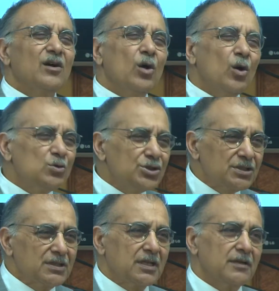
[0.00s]

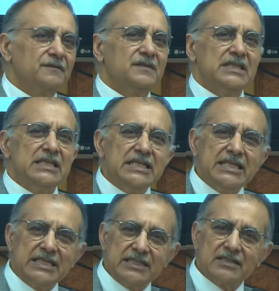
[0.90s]
ocean of
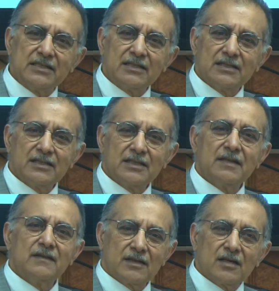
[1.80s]
need
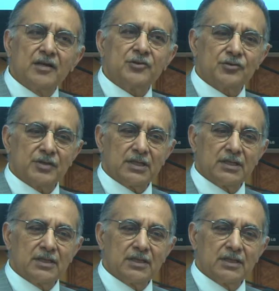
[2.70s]
in the country